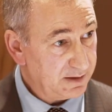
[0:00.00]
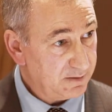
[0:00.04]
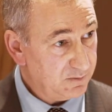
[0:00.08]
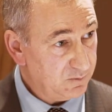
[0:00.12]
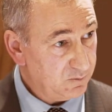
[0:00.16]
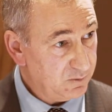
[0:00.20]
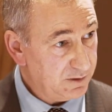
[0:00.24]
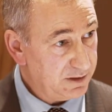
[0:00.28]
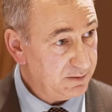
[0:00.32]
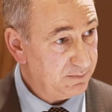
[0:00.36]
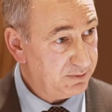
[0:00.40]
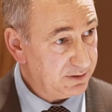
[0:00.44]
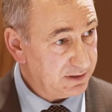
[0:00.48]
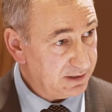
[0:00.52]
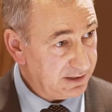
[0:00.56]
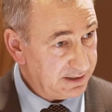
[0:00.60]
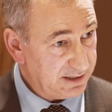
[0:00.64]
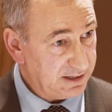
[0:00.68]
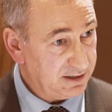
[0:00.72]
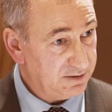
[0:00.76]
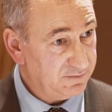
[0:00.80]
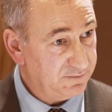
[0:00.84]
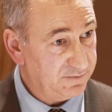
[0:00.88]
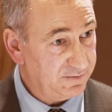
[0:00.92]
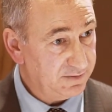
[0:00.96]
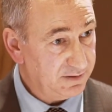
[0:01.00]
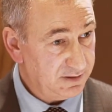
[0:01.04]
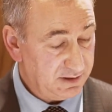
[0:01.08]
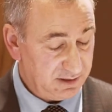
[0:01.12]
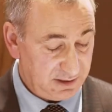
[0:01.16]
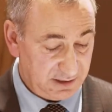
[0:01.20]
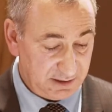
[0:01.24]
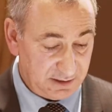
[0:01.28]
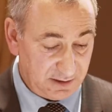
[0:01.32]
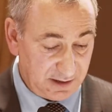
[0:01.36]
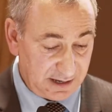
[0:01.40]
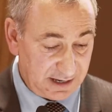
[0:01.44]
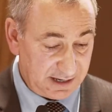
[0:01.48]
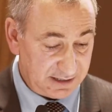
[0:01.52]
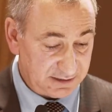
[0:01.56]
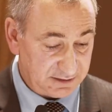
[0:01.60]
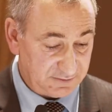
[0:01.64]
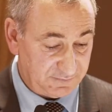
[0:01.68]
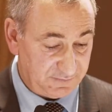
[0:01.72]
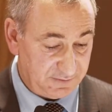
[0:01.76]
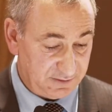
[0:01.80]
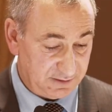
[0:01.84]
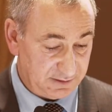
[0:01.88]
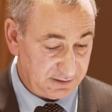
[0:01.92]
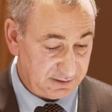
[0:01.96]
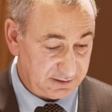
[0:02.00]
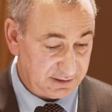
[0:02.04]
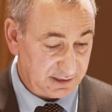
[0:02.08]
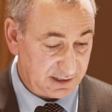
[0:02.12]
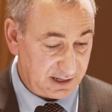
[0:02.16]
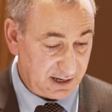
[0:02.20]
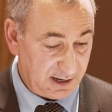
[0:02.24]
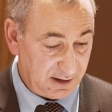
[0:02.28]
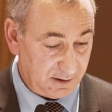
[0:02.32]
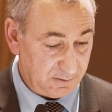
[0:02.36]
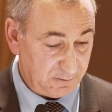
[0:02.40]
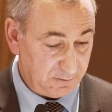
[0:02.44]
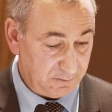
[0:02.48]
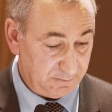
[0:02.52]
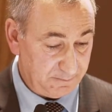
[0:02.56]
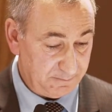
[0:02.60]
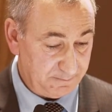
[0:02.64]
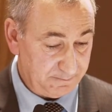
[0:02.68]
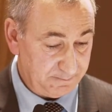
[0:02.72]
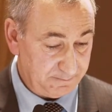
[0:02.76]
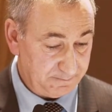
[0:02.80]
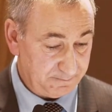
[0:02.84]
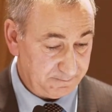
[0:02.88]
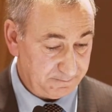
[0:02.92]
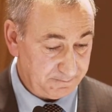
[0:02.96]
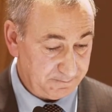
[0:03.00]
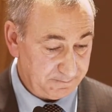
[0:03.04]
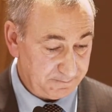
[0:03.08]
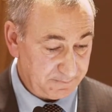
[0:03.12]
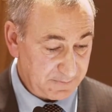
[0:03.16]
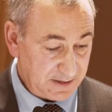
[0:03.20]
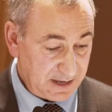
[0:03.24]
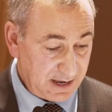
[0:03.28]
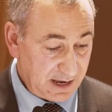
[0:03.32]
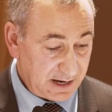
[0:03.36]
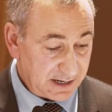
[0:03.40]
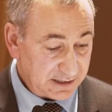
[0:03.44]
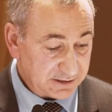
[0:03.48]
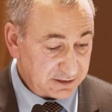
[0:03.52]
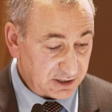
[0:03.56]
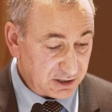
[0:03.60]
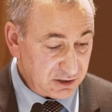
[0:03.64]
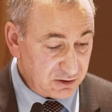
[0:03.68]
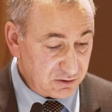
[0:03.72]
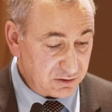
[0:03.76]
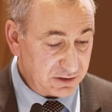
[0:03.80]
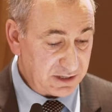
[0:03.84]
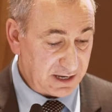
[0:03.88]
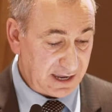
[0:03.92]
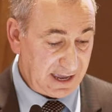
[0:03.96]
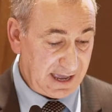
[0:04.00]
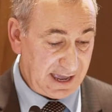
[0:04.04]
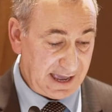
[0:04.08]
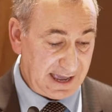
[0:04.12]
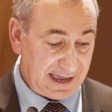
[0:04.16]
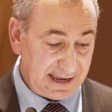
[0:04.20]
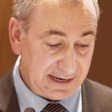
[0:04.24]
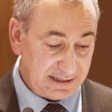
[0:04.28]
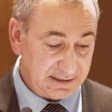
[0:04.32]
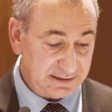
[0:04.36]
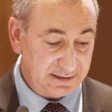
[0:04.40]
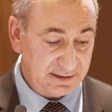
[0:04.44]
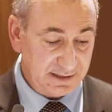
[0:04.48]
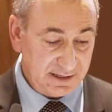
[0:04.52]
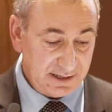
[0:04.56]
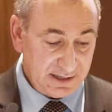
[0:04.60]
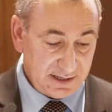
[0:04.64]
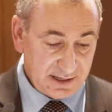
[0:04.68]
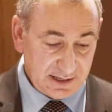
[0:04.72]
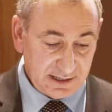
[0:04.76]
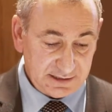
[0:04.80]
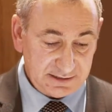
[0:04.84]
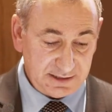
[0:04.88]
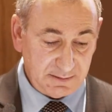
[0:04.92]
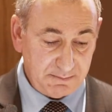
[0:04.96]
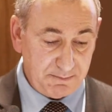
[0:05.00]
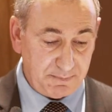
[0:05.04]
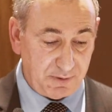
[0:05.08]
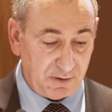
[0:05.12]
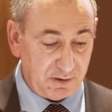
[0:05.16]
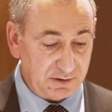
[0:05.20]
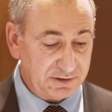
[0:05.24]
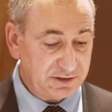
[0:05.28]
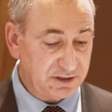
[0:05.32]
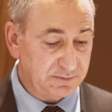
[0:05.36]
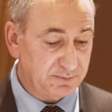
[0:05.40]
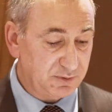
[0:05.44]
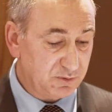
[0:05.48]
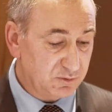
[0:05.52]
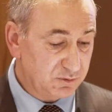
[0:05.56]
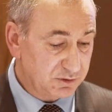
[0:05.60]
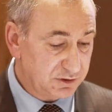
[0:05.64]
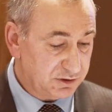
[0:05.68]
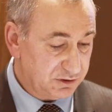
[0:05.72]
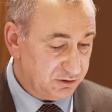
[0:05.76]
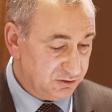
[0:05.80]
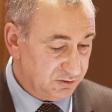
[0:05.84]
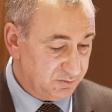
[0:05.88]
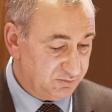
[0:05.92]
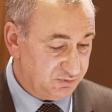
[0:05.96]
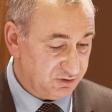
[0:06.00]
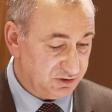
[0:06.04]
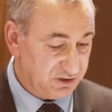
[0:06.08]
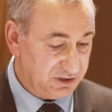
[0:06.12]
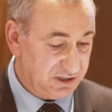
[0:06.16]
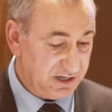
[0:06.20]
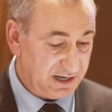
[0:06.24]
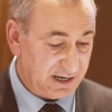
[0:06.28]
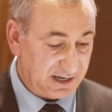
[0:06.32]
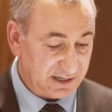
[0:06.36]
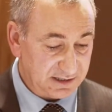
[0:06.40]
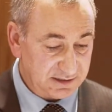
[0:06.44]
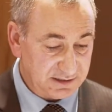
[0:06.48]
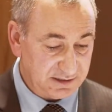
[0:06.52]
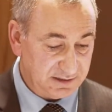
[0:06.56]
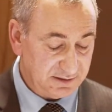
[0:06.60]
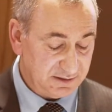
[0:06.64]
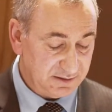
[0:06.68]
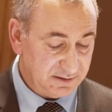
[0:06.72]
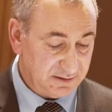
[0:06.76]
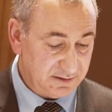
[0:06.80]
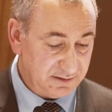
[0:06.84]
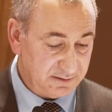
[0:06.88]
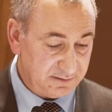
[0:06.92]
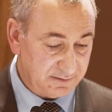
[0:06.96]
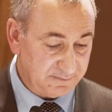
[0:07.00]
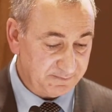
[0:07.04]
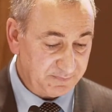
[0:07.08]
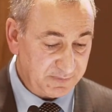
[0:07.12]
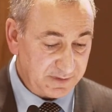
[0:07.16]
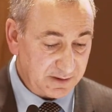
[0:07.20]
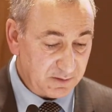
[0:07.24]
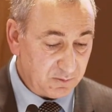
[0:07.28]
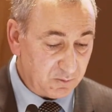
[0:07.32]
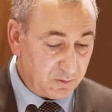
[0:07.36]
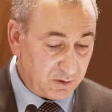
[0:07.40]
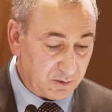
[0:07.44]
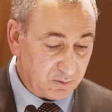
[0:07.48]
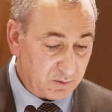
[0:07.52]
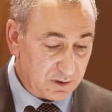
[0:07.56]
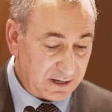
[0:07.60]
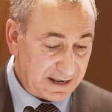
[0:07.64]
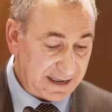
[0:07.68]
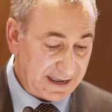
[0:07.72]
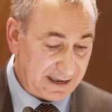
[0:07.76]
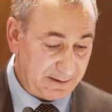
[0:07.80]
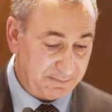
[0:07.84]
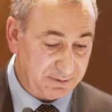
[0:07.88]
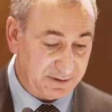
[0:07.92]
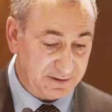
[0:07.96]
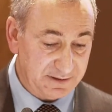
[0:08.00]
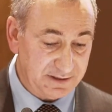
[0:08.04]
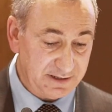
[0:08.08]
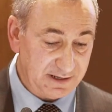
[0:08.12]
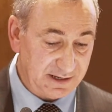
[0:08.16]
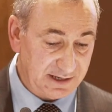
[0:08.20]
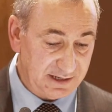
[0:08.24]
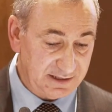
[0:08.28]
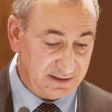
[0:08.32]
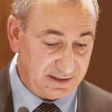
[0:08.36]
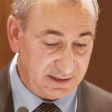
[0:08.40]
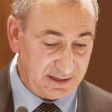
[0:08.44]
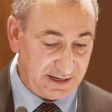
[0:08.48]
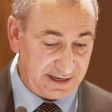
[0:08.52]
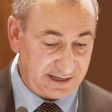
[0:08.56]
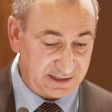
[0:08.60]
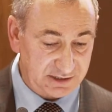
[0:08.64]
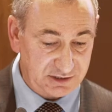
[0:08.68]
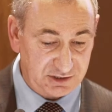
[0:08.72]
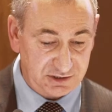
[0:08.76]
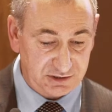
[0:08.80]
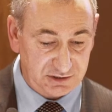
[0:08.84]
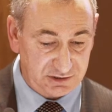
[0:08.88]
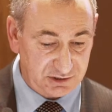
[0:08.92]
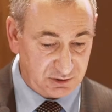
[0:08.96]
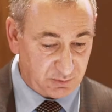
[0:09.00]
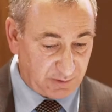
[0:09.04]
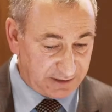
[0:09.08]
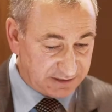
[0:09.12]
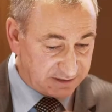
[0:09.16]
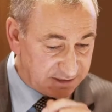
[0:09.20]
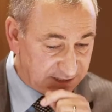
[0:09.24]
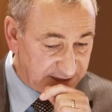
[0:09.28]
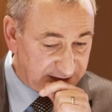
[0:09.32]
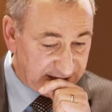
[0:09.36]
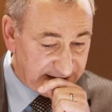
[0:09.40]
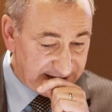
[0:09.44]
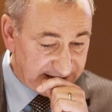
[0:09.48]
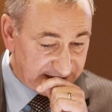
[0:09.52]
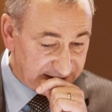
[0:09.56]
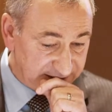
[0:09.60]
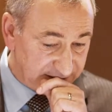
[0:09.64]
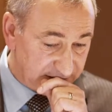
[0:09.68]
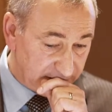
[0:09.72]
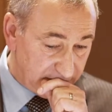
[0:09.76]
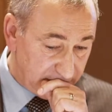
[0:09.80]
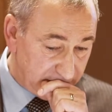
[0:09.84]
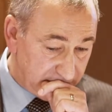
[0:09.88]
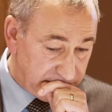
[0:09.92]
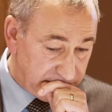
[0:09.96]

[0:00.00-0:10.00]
we believe has further to go. And as I look ahead, it's impossible to predict what will happen in the next 20 years,